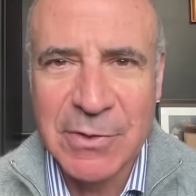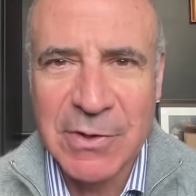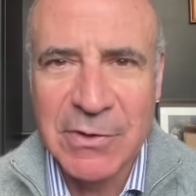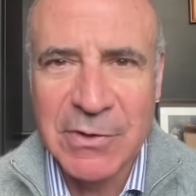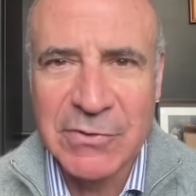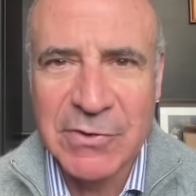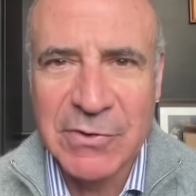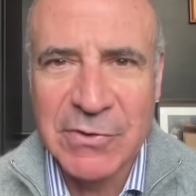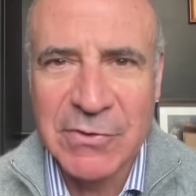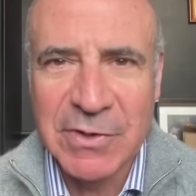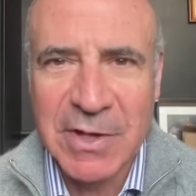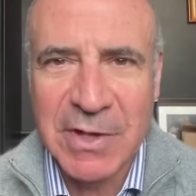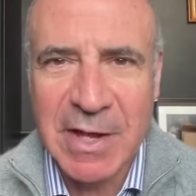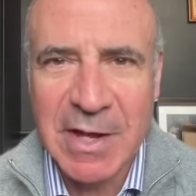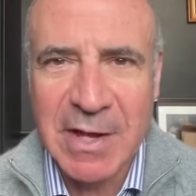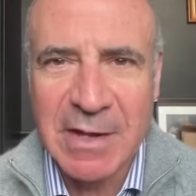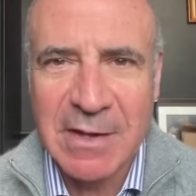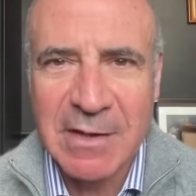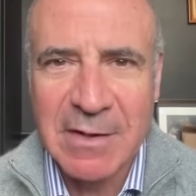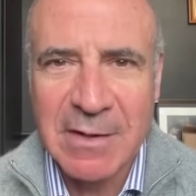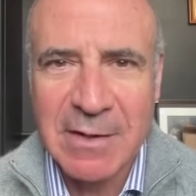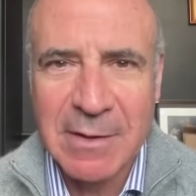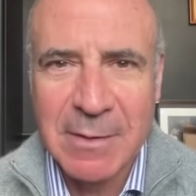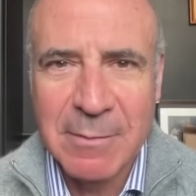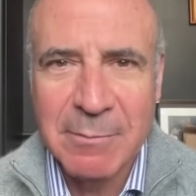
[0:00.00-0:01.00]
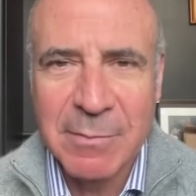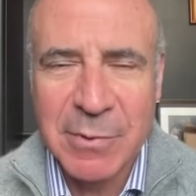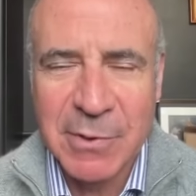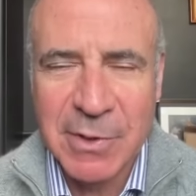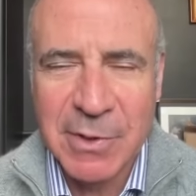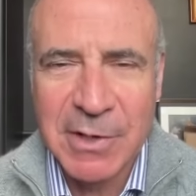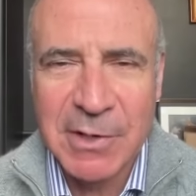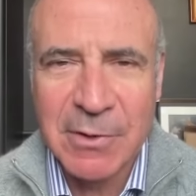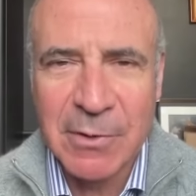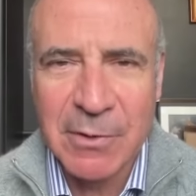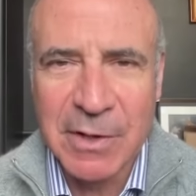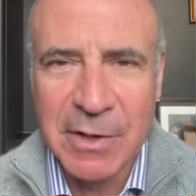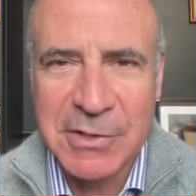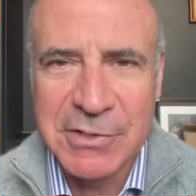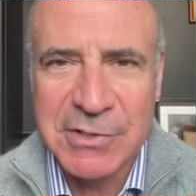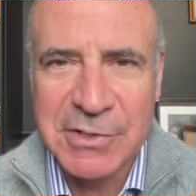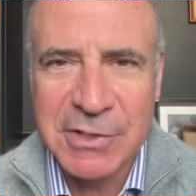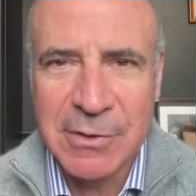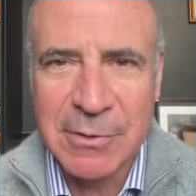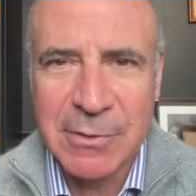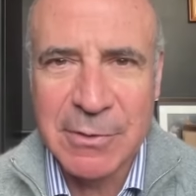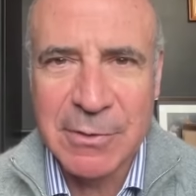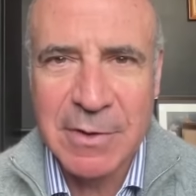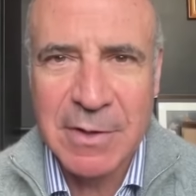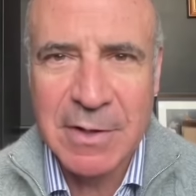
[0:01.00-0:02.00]
This is a political
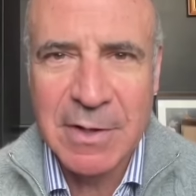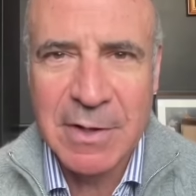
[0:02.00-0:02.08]
issue.